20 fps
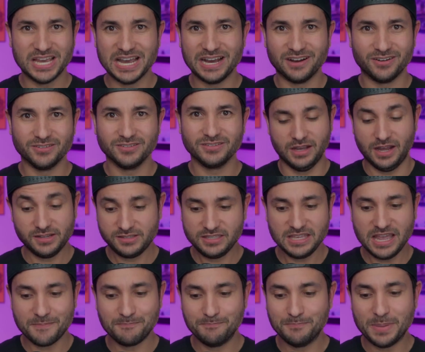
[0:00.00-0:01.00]
out. Honestly,
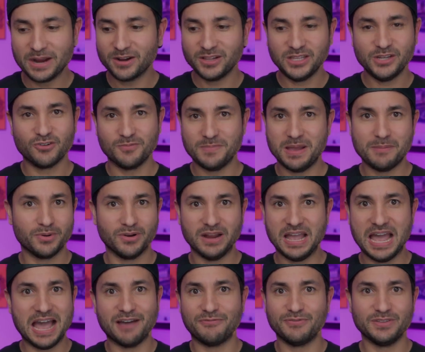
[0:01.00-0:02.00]
I barely remember
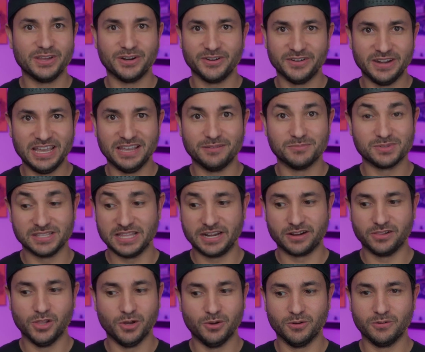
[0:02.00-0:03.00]
half of their names, let
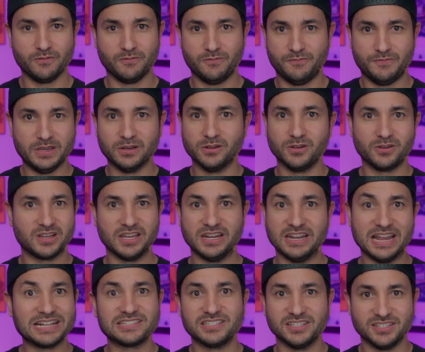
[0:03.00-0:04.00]
alone feel
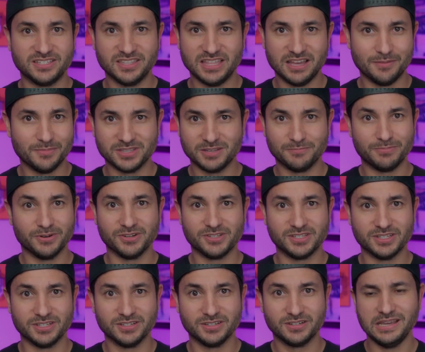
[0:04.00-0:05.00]
connected to them as a person.